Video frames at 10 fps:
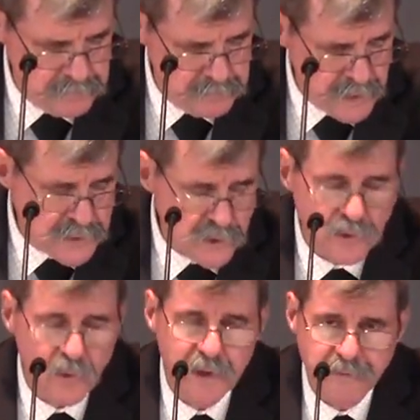they turned
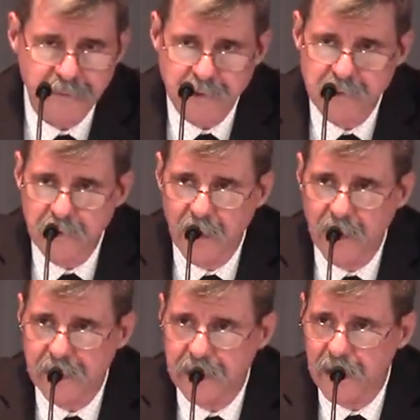away from the true God
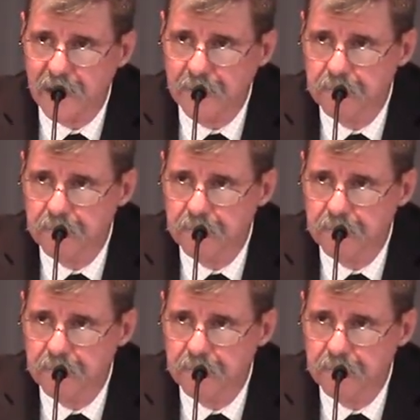again.